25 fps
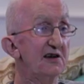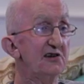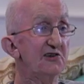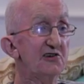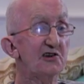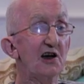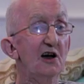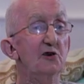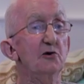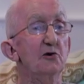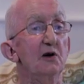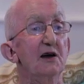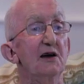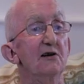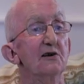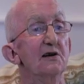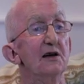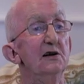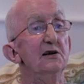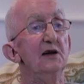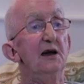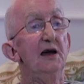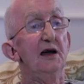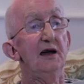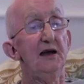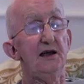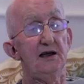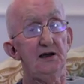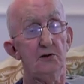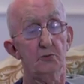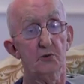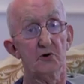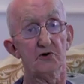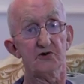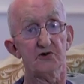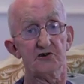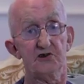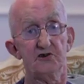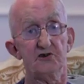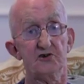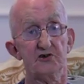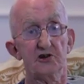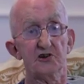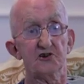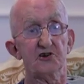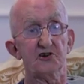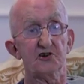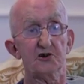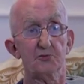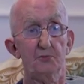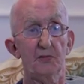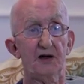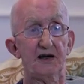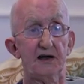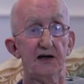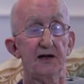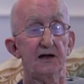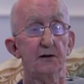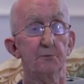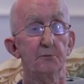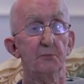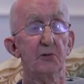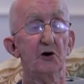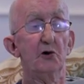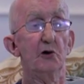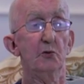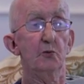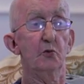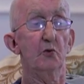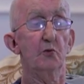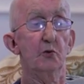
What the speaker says: It's totally arrogant. He wasn't just smacking boys.